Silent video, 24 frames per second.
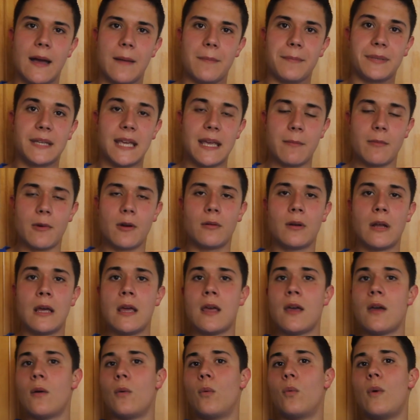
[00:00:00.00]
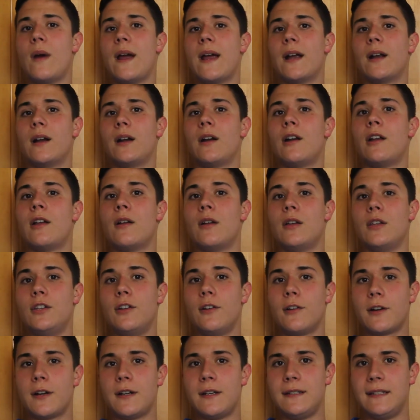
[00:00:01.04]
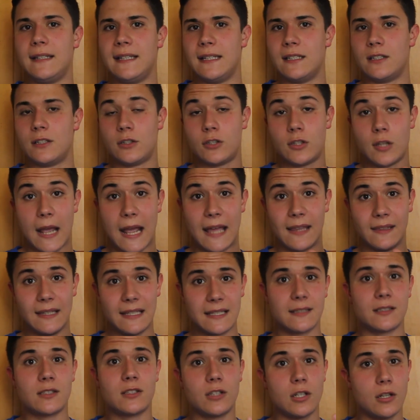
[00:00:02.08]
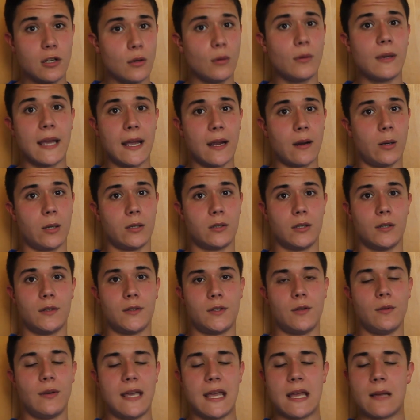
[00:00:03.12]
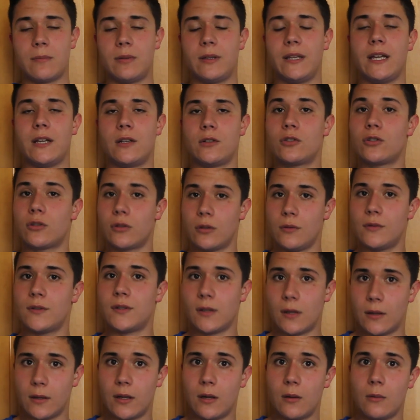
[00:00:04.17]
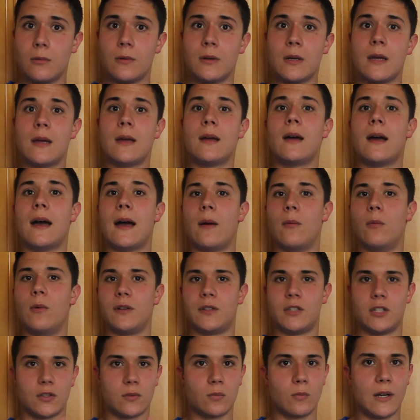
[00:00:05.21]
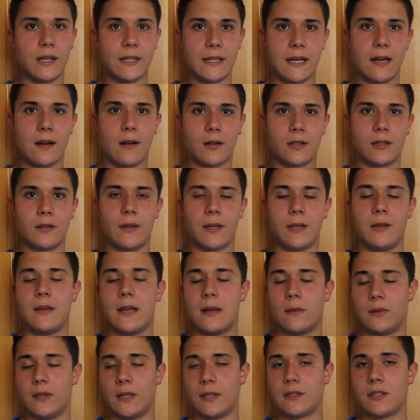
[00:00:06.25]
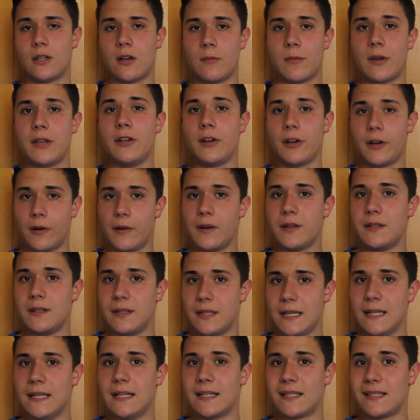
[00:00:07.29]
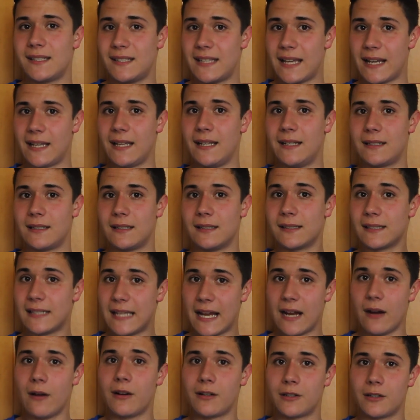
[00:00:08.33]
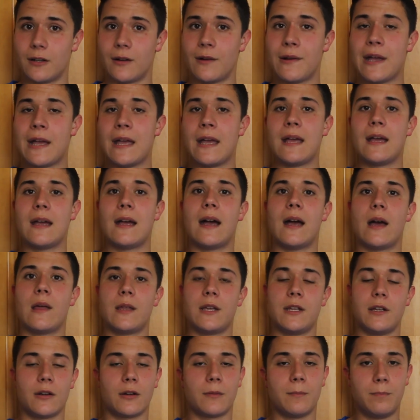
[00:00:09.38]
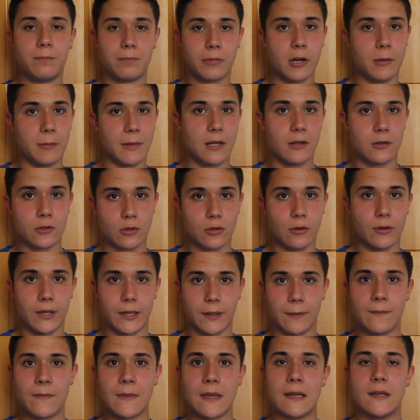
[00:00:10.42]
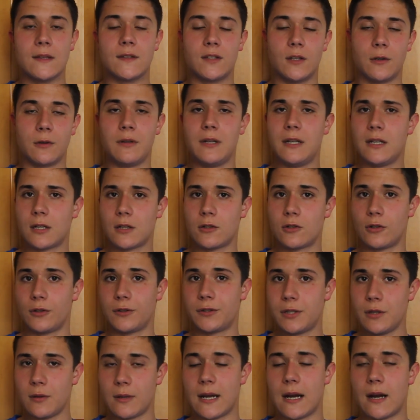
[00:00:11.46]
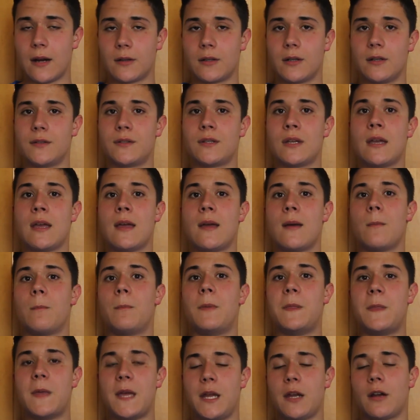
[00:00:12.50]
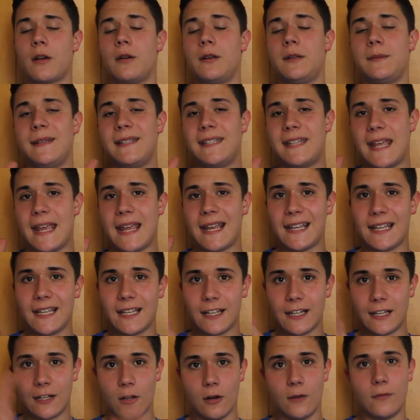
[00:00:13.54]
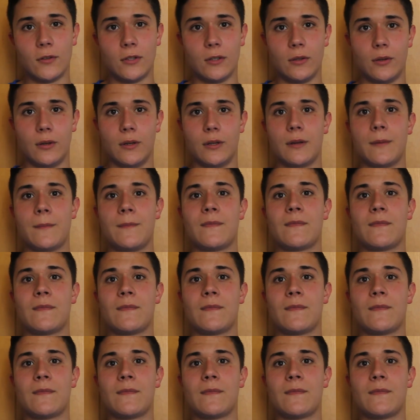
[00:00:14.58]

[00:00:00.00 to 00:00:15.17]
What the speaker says: game mode, where you're going to need at least 2 characters. So you can't play it true solo with just one character like you can with the Automa. You're going to need a second character that you're going to be controlling. So you need to control 2 characters, but then you're going to be taking an Overlord